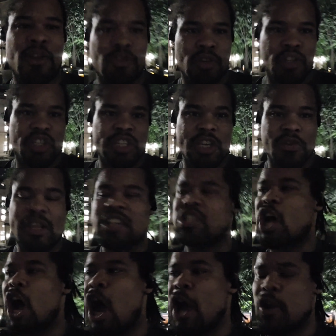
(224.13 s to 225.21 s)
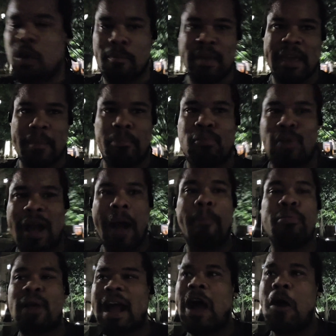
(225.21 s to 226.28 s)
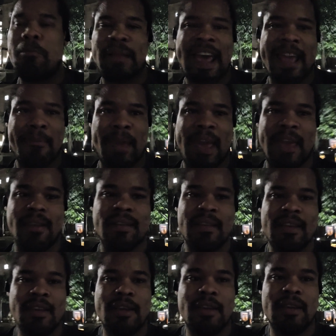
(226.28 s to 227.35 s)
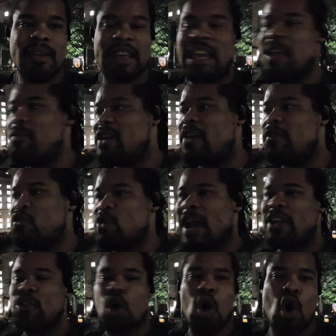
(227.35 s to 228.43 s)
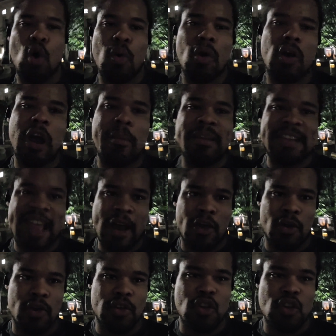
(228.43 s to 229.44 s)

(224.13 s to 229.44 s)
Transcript: on your shield. There's honor being pr a proud black man. Even if you got the whole world coming down on